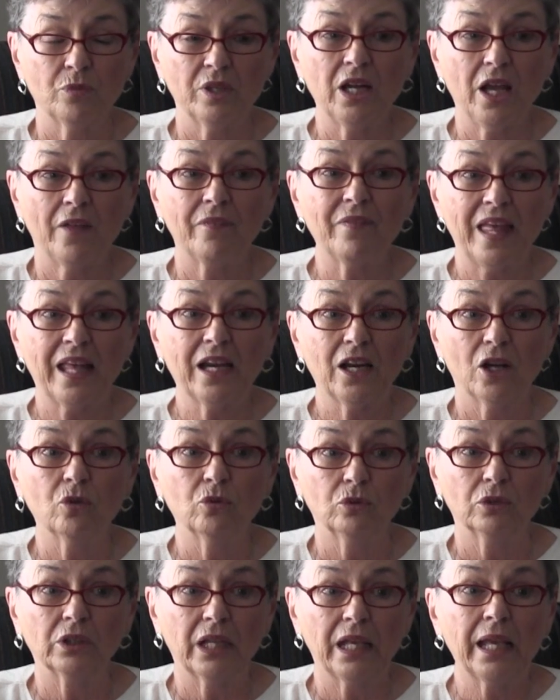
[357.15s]
not that
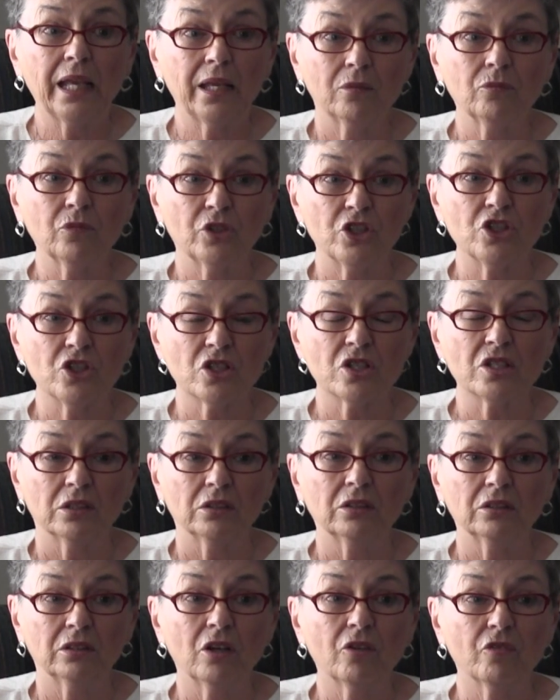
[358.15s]
old yet. We're just
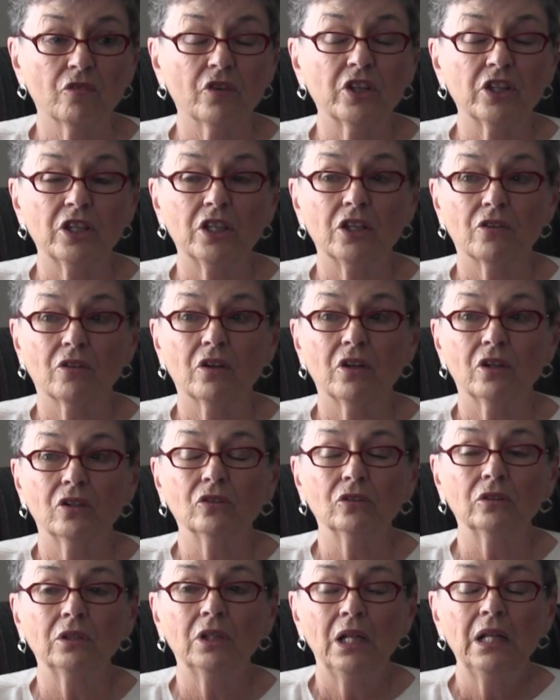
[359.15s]
a little over a year
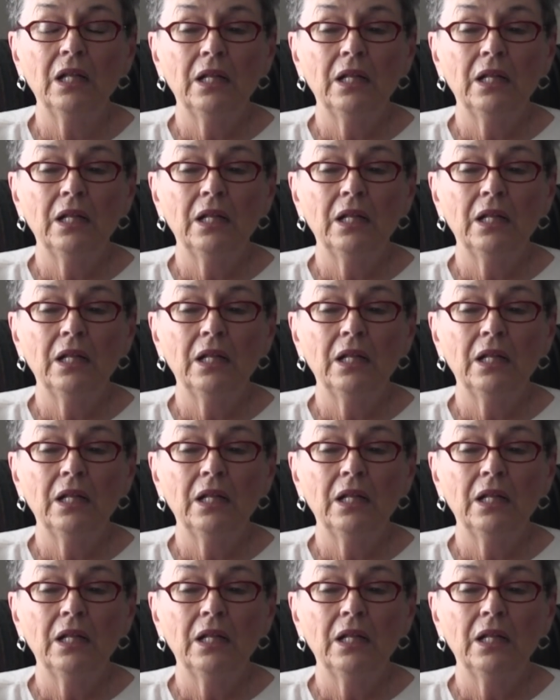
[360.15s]
old.